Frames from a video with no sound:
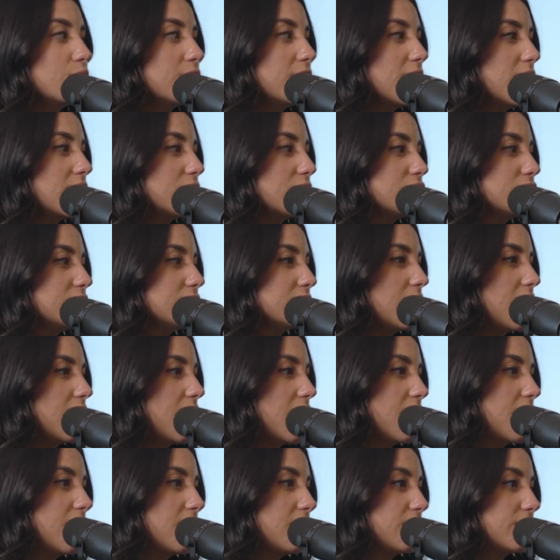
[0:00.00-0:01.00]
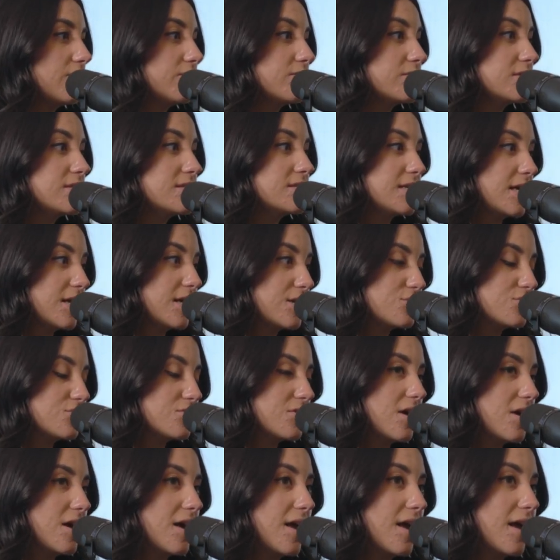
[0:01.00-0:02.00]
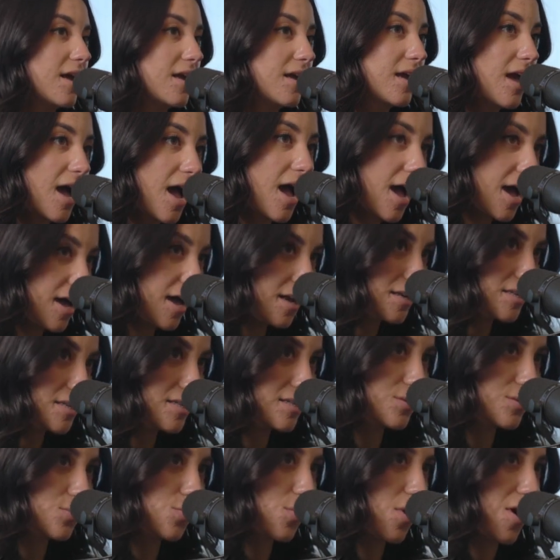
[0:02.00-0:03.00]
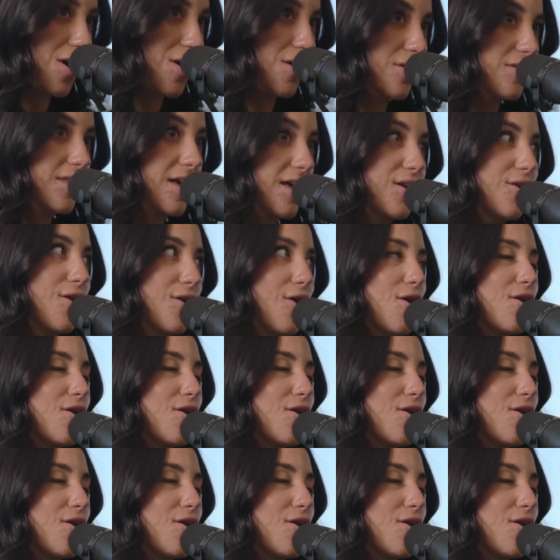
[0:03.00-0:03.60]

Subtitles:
we actually have Sandra and Kat as well that